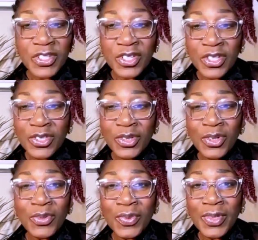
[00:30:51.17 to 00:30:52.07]
features
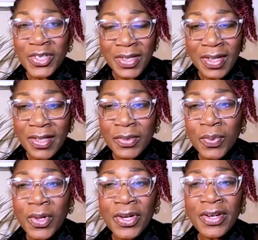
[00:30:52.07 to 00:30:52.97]
your original
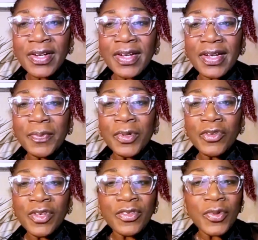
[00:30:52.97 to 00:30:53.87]
artwork and
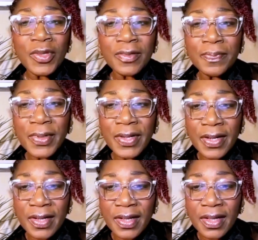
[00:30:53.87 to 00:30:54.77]
poetry throughout the
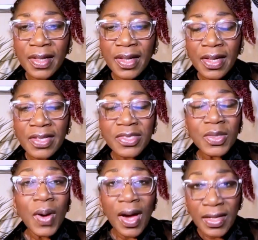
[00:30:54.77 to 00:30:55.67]
book.
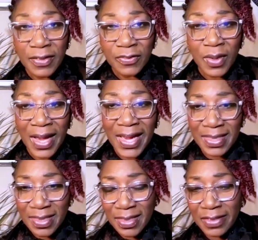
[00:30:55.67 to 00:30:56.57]
So Olive
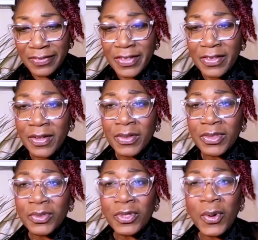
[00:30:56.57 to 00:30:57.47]
writes, for
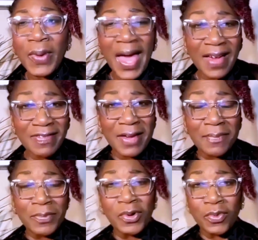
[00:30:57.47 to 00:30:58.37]
those who don't have
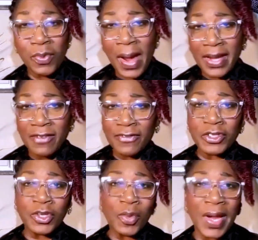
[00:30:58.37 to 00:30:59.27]
that book right in
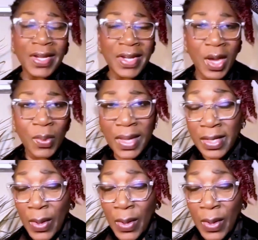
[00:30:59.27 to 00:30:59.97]
front of you right now,